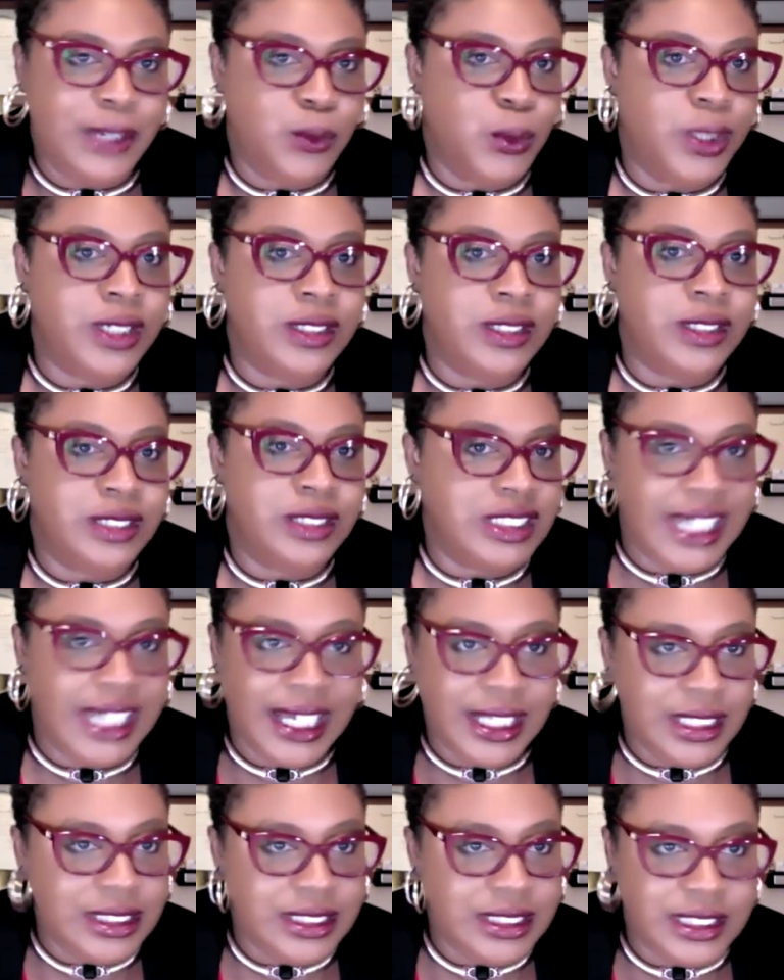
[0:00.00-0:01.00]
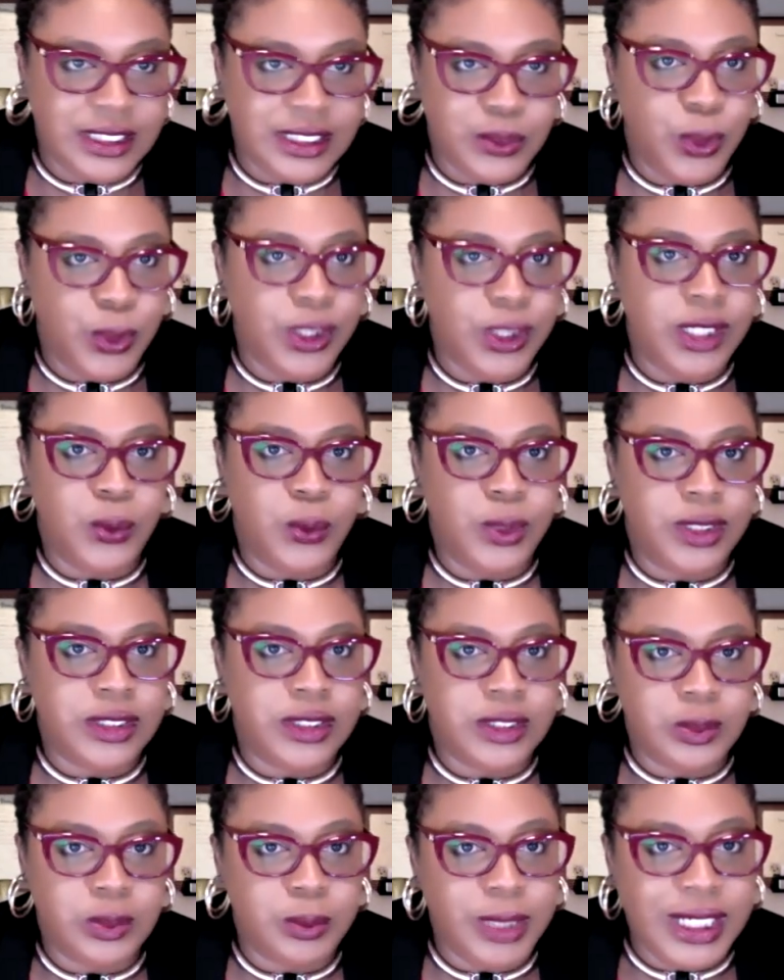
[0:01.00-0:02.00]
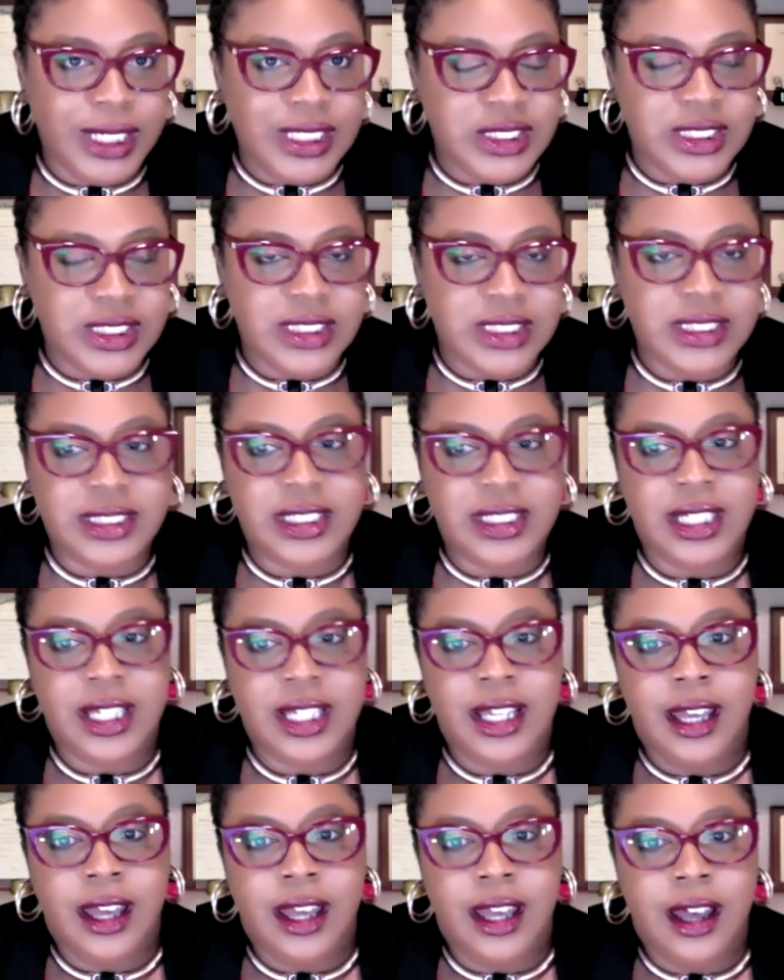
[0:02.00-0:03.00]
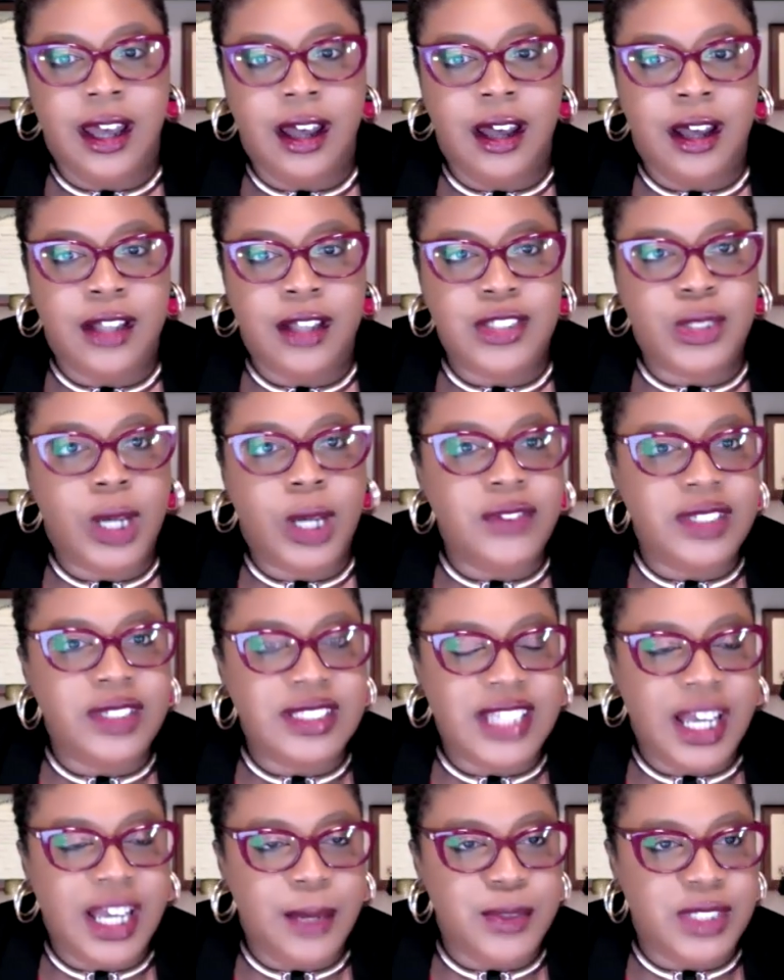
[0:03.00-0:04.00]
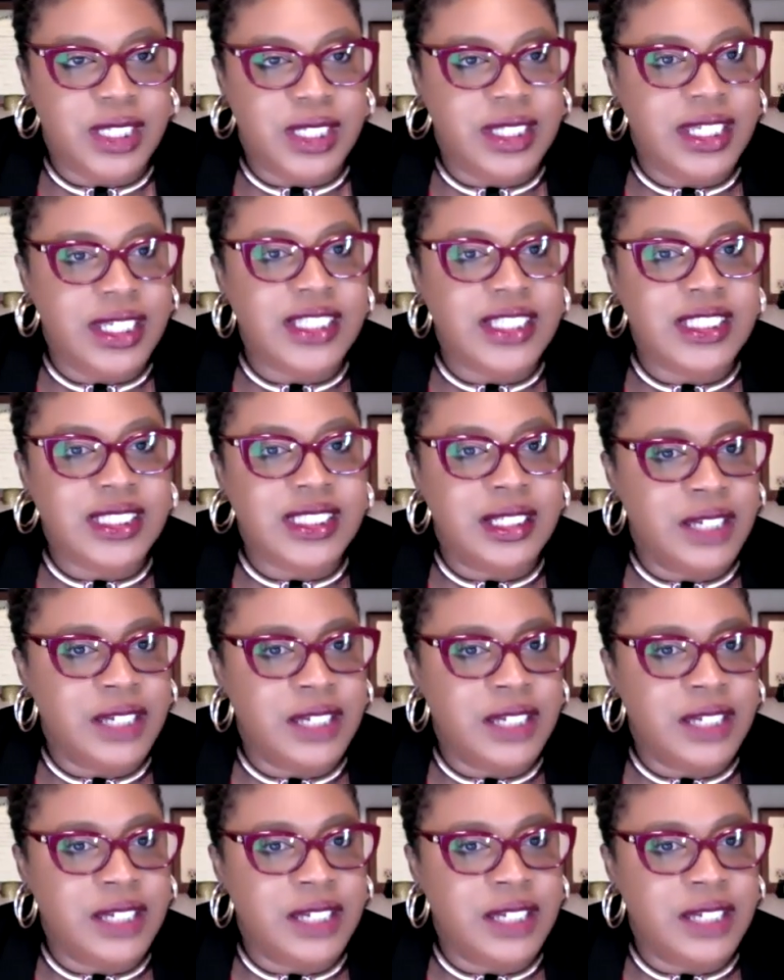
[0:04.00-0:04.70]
what are the challenges working with certain patients. So oftentimes it leads to a